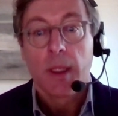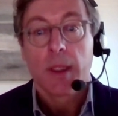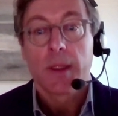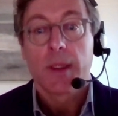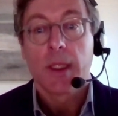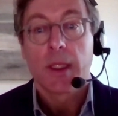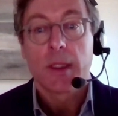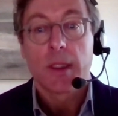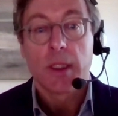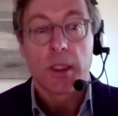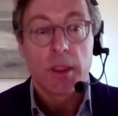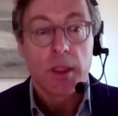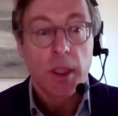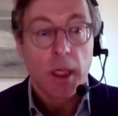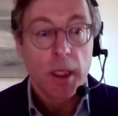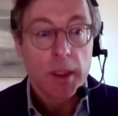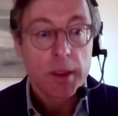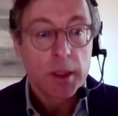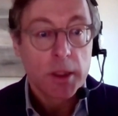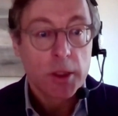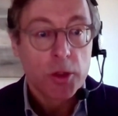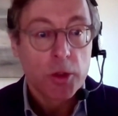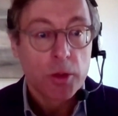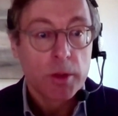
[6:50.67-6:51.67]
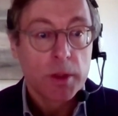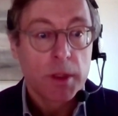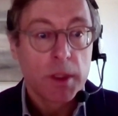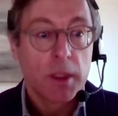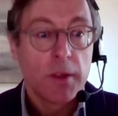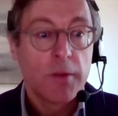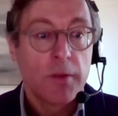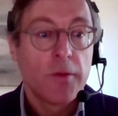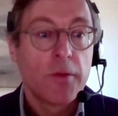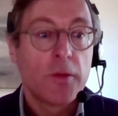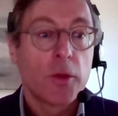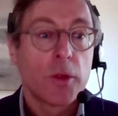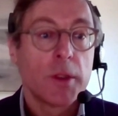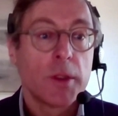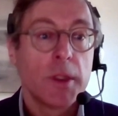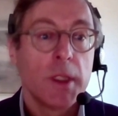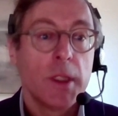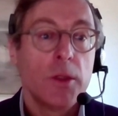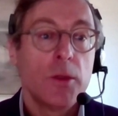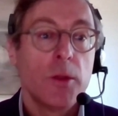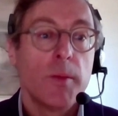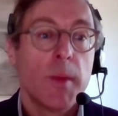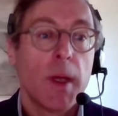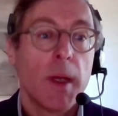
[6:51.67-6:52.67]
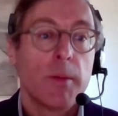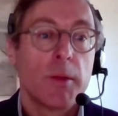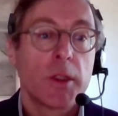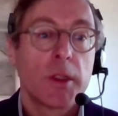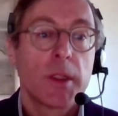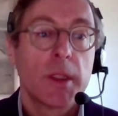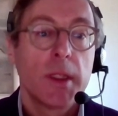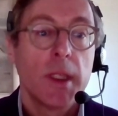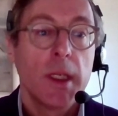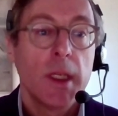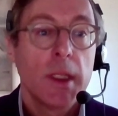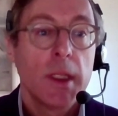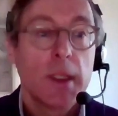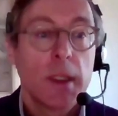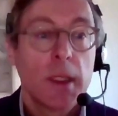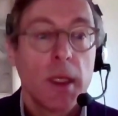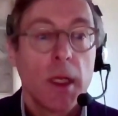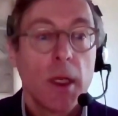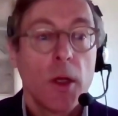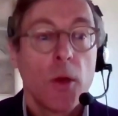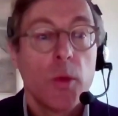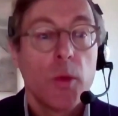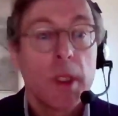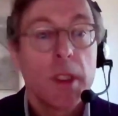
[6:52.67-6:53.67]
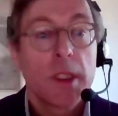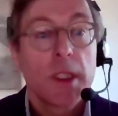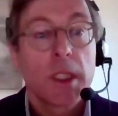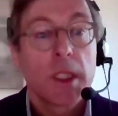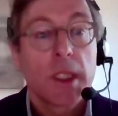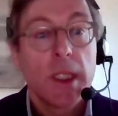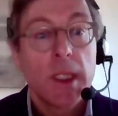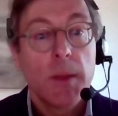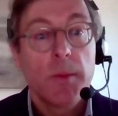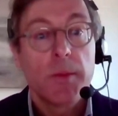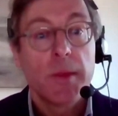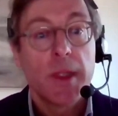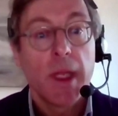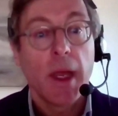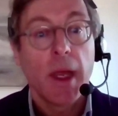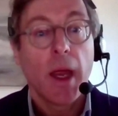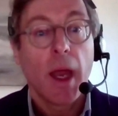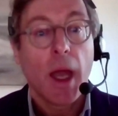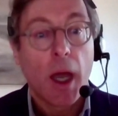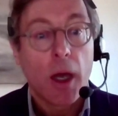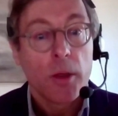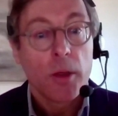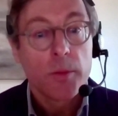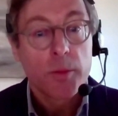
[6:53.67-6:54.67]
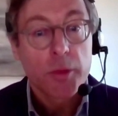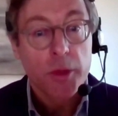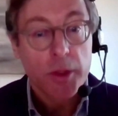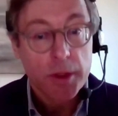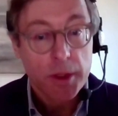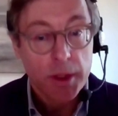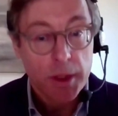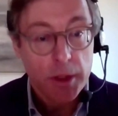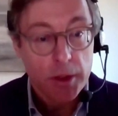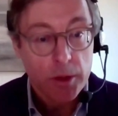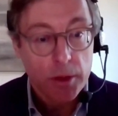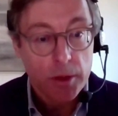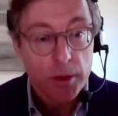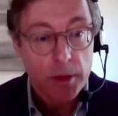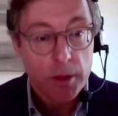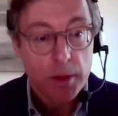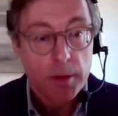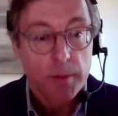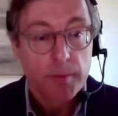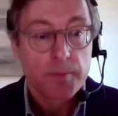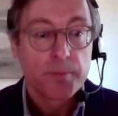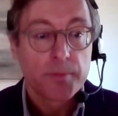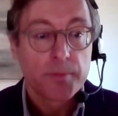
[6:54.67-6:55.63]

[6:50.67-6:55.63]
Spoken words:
that is not intrusive for the EU member states, which keep their own procedures.